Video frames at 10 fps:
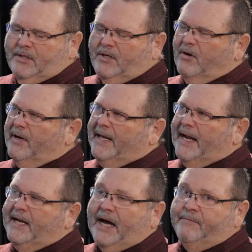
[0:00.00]
you know, and
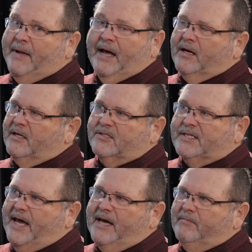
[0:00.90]
I, I'm not going to
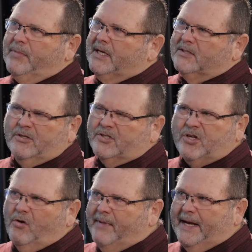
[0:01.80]
say them because there's
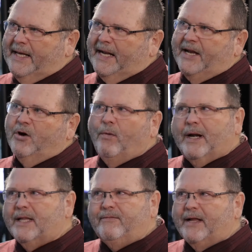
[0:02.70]
so many and I don't
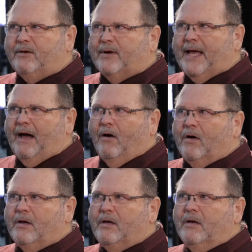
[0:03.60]
want to leave anyone out.
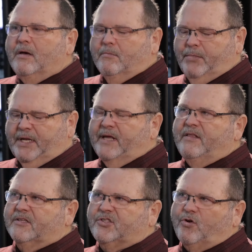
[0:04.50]
Of course. But
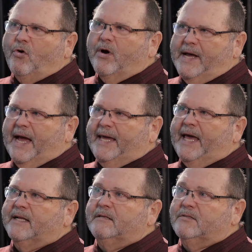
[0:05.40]
in this story, I
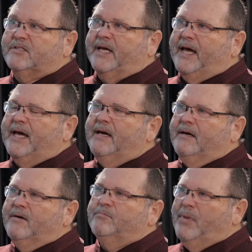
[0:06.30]
can say
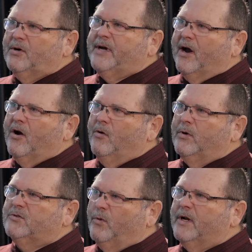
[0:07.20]
Bill Carroll
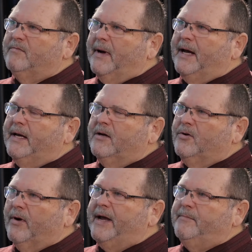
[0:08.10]
was one of my
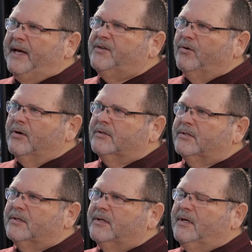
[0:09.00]
great
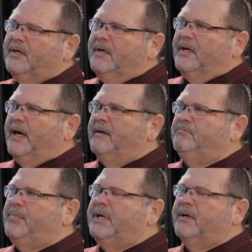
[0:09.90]
mentors.
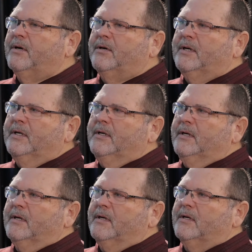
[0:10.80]
And Bill,
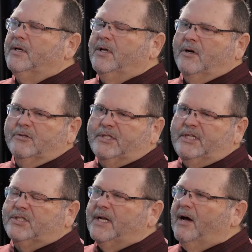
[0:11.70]
you know, is
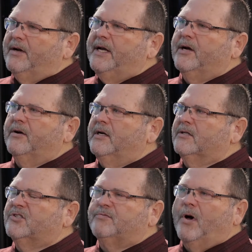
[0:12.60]
teaching out here in
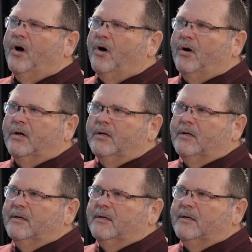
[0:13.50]
a small,